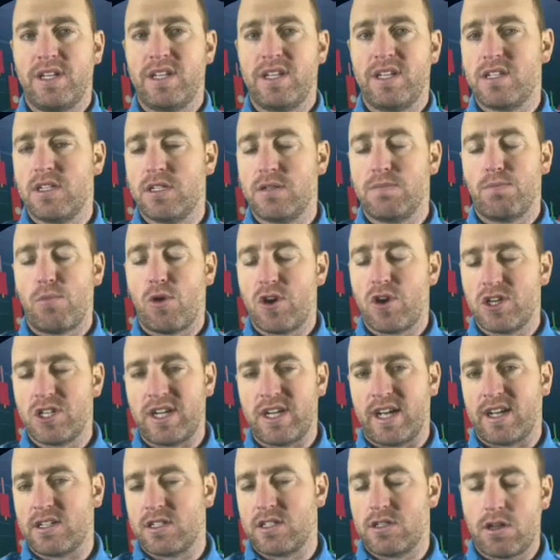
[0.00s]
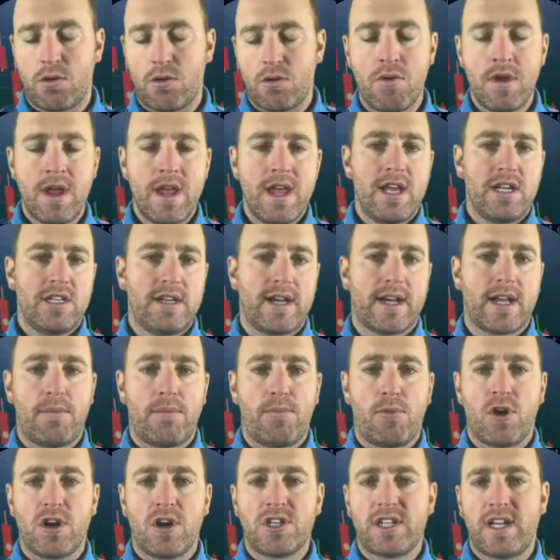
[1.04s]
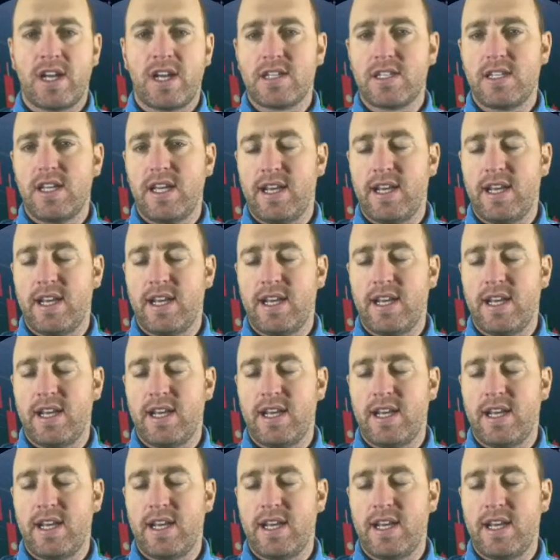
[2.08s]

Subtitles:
This is Margex. So check out Margex.